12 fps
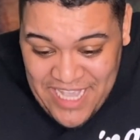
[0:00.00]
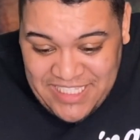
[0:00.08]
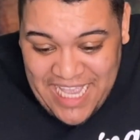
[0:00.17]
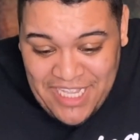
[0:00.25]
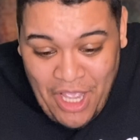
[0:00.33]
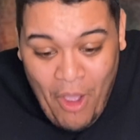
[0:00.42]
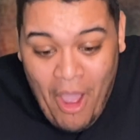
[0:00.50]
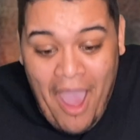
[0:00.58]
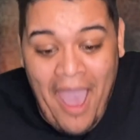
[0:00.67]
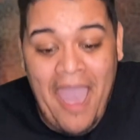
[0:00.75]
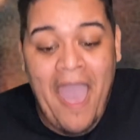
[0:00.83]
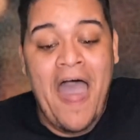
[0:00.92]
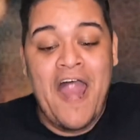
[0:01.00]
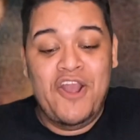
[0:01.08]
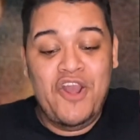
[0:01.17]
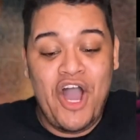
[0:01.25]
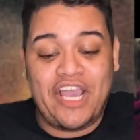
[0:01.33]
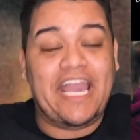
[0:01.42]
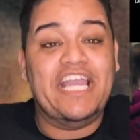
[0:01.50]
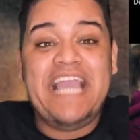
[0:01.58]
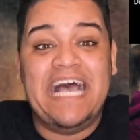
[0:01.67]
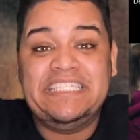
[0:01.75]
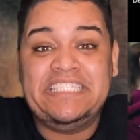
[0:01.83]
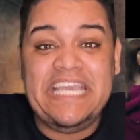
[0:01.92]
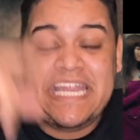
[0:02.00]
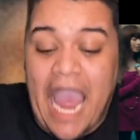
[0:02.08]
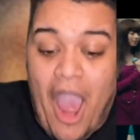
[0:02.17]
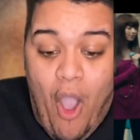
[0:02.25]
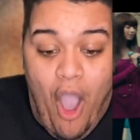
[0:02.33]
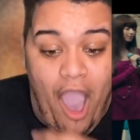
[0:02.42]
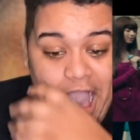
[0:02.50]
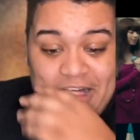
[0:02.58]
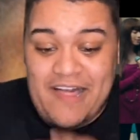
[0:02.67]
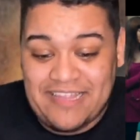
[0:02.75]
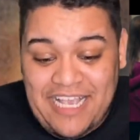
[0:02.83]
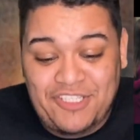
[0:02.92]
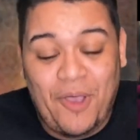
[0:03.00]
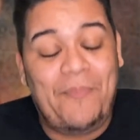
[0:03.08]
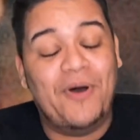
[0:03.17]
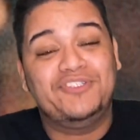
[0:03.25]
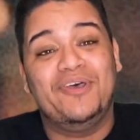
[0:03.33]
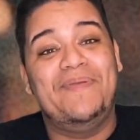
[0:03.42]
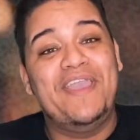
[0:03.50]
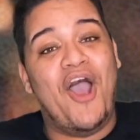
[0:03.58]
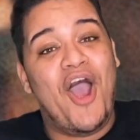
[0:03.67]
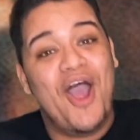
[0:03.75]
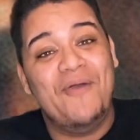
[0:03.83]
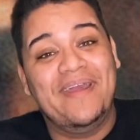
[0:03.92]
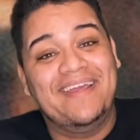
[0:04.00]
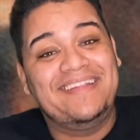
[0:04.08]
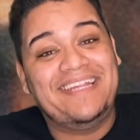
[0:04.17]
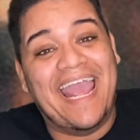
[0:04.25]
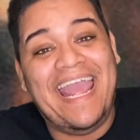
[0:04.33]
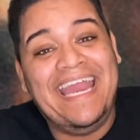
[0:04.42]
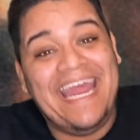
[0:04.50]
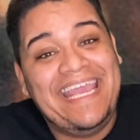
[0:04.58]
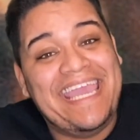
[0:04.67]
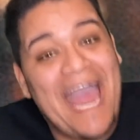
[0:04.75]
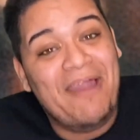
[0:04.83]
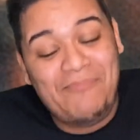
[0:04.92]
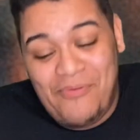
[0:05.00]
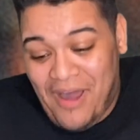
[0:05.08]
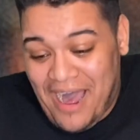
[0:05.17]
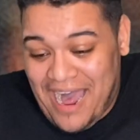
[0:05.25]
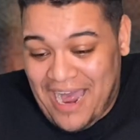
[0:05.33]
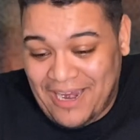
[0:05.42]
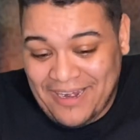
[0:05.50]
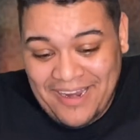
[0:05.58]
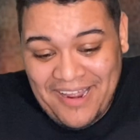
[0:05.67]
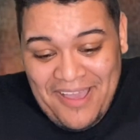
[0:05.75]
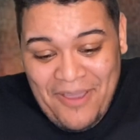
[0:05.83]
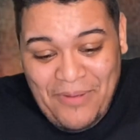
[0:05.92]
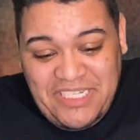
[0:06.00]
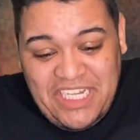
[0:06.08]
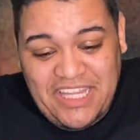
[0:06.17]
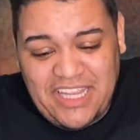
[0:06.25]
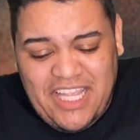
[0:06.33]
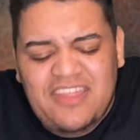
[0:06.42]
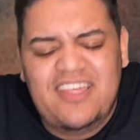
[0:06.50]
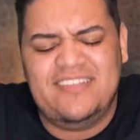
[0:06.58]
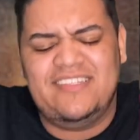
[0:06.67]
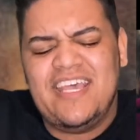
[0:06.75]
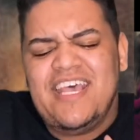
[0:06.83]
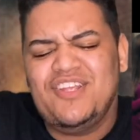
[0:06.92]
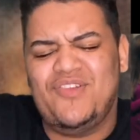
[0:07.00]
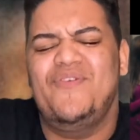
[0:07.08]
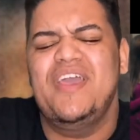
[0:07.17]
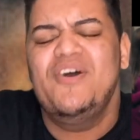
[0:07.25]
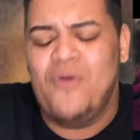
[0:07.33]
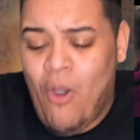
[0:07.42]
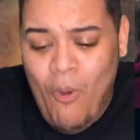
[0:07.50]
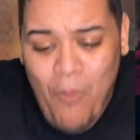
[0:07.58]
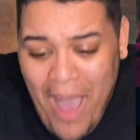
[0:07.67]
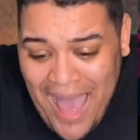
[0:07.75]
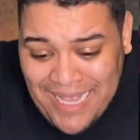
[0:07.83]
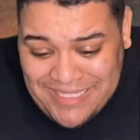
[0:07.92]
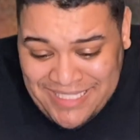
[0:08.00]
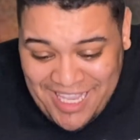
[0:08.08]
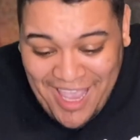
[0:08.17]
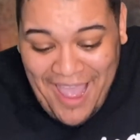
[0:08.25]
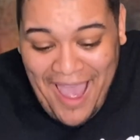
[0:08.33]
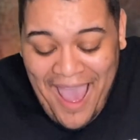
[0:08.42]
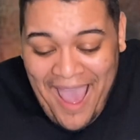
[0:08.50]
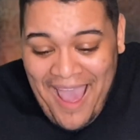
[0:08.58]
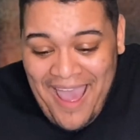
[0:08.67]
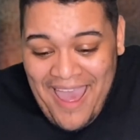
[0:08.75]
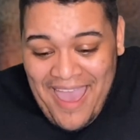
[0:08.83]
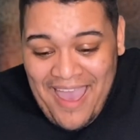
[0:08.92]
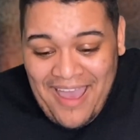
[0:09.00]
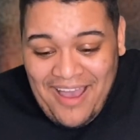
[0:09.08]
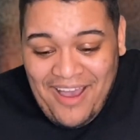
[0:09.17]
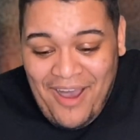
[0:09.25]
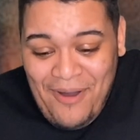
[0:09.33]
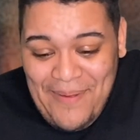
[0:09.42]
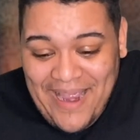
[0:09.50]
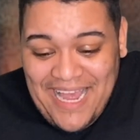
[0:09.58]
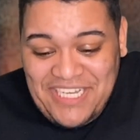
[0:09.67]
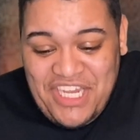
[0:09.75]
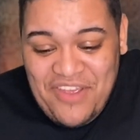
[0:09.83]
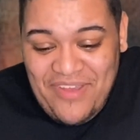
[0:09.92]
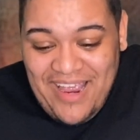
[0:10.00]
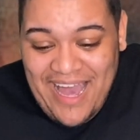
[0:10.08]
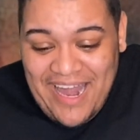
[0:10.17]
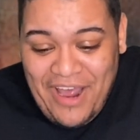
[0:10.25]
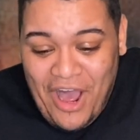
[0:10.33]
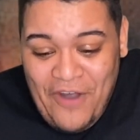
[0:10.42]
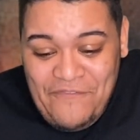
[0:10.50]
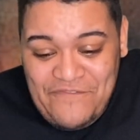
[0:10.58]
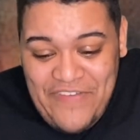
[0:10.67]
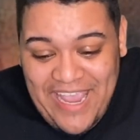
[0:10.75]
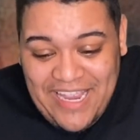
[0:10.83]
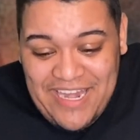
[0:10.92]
is that? Look, y'all see? That's supposed to be her in Camp Rock when she did the "This Is Real." What? Oh my God, she even got a fake